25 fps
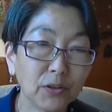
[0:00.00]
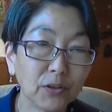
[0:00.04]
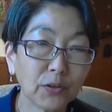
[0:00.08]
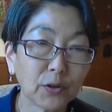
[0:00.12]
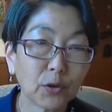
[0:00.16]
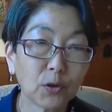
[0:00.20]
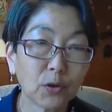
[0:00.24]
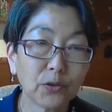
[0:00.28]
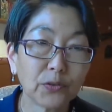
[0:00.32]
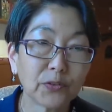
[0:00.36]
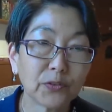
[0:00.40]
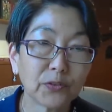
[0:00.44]
the
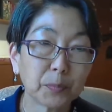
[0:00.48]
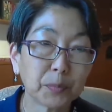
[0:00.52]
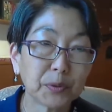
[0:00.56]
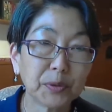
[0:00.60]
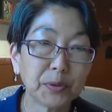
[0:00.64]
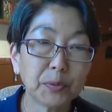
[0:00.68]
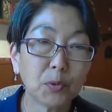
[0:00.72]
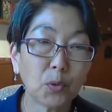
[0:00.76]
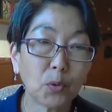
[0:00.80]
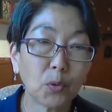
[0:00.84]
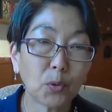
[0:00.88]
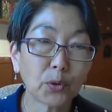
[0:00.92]

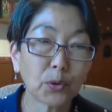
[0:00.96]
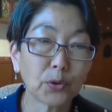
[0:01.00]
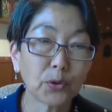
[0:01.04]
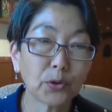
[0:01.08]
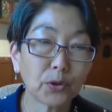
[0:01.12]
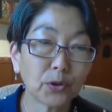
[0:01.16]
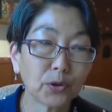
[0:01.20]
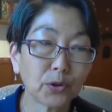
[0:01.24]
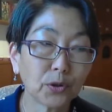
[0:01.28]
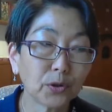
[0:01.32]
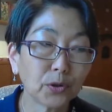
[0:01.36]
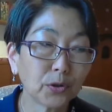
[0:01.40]
Supreme Court
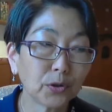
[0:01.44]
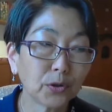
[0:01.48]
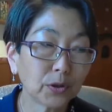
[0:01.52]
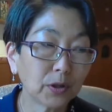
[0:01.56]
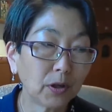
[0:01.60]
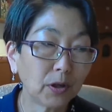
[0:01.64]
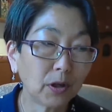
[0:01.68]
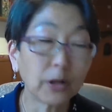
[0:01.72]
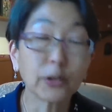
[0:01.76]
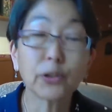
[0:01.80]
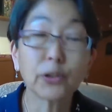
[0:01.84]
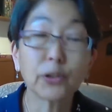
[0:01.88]
heard
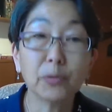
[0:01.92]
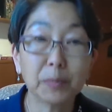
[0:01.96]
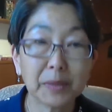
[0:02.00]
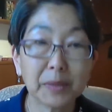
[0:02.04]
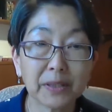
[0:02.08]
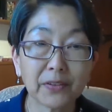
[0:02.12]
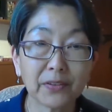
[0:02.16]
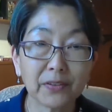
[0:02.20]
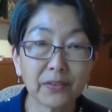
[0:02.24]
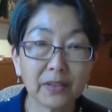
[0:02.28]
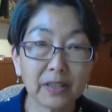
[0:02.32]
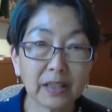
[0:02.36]

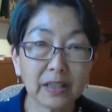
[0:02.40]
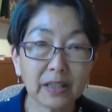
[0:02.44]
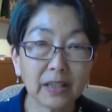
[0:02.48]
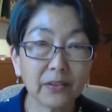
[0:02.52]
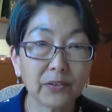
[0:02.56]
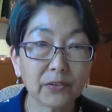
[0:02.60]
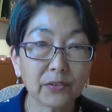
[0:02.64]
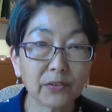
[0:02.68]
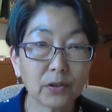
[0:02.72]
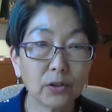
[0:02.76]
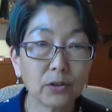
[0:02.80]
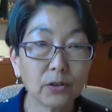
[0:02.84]
arguments in a
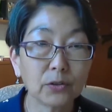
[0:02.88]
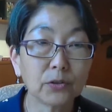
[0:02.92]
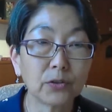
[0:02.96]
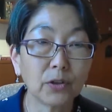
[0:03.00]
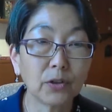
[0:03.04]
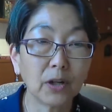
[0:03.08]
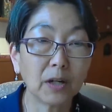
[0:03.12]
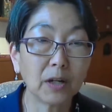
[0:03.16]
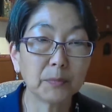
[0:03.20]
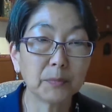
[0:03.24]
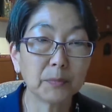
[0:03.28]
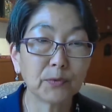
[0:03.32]
case called
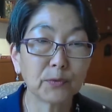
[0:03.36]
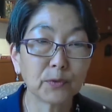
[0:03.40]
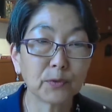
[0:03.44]
Dobbs